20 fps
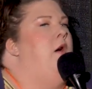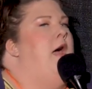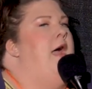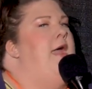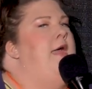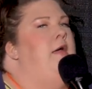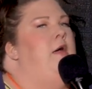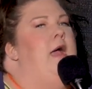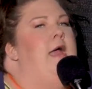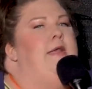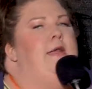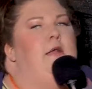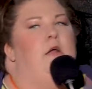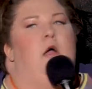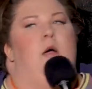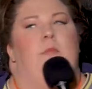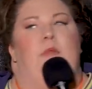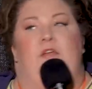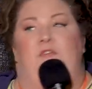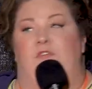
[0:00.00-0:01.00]
I did
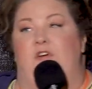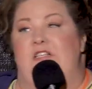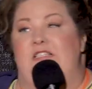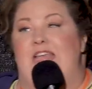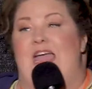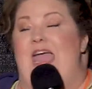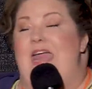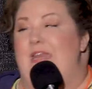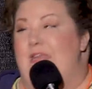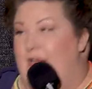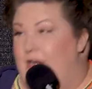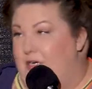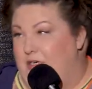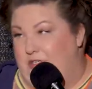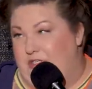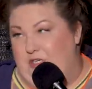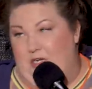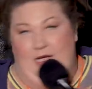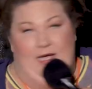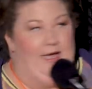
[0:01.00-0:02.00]
comedy for 10
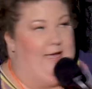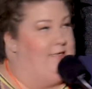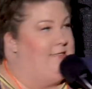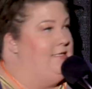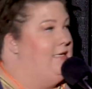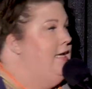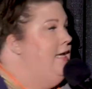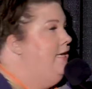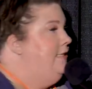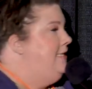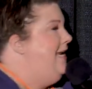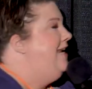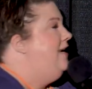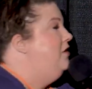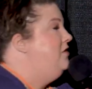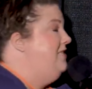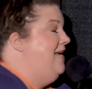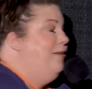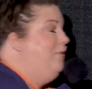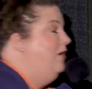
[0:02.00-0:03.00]
years, you guys. 10
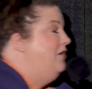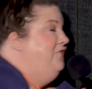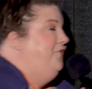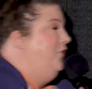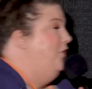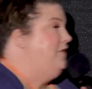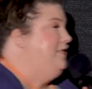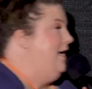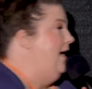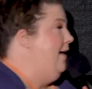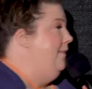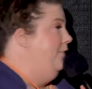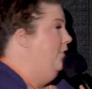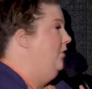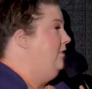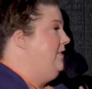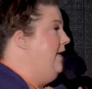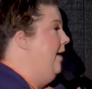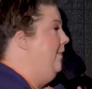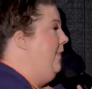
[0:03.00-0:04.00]
years, and I worked full time the
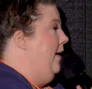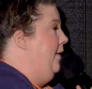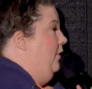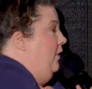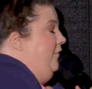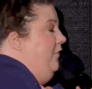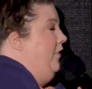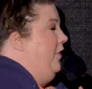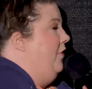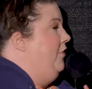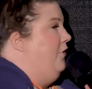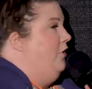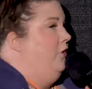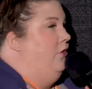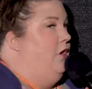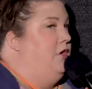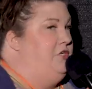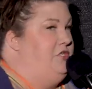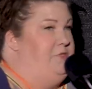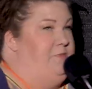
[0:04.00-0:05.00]
whole time. I worked for the third
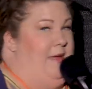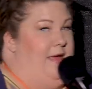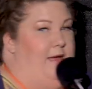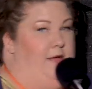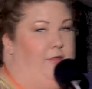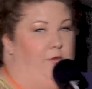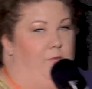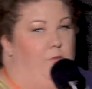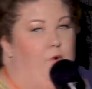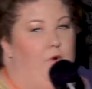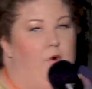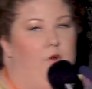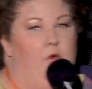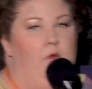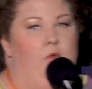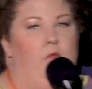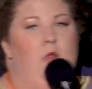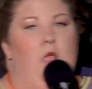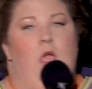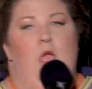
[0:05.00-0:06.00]
largest bank in the
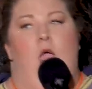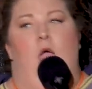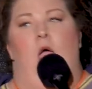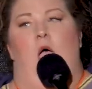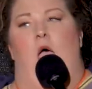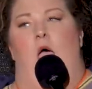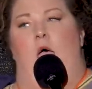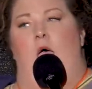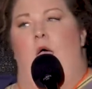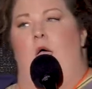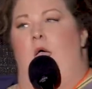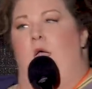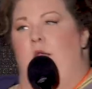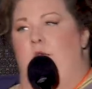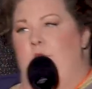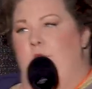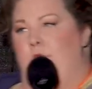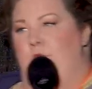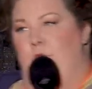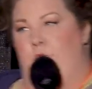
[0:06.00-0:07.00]
world,
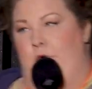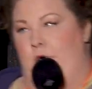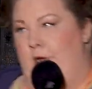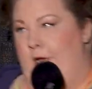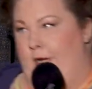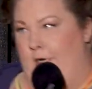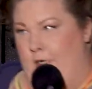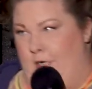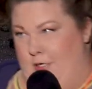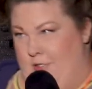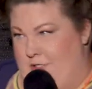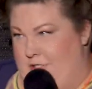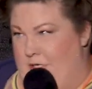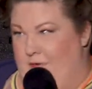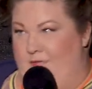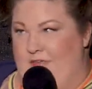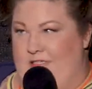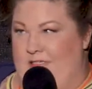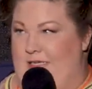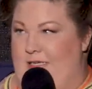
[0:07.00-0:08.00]
doing credit card
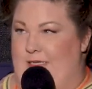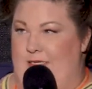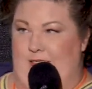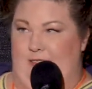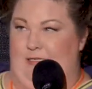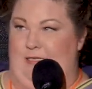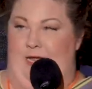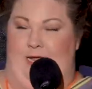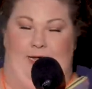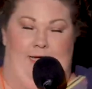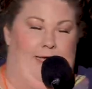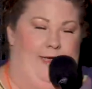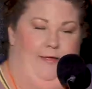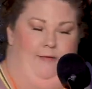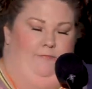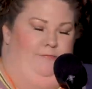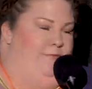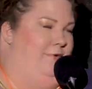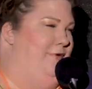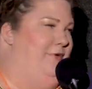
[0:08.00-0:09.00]
services.
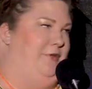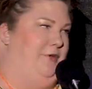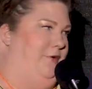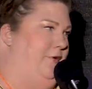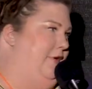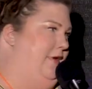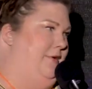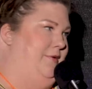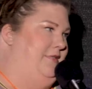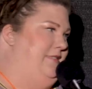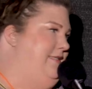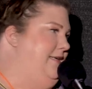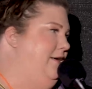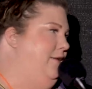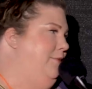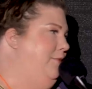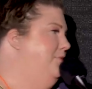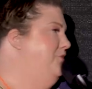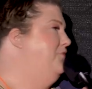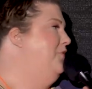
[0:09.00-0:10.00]
That was
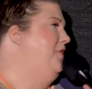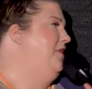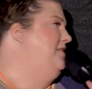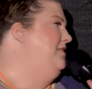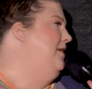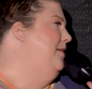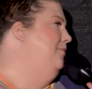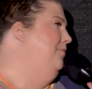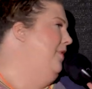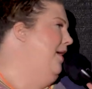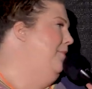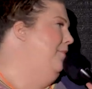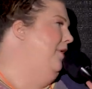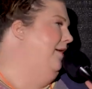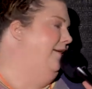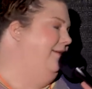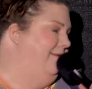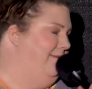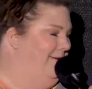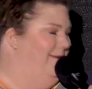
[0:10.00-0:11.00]
terrible. It was for the subprime
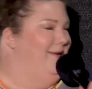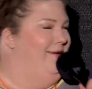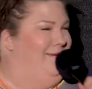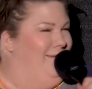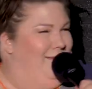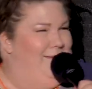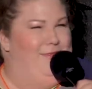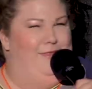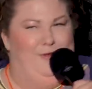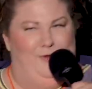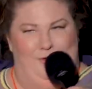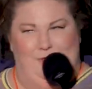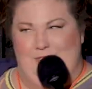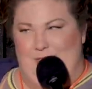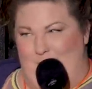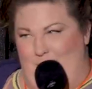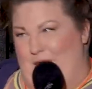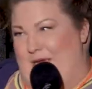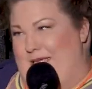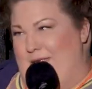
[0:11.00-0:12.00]
market, though.
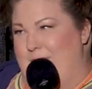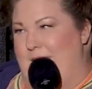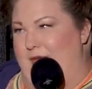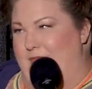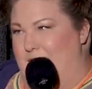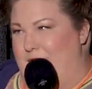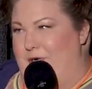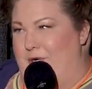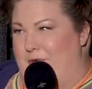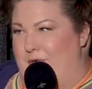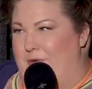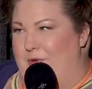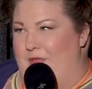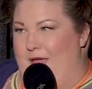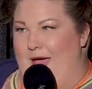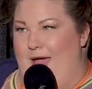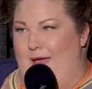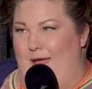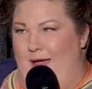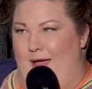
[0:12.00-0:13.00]
Some of you guys might have to Google
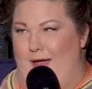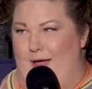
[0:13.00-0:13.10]
that.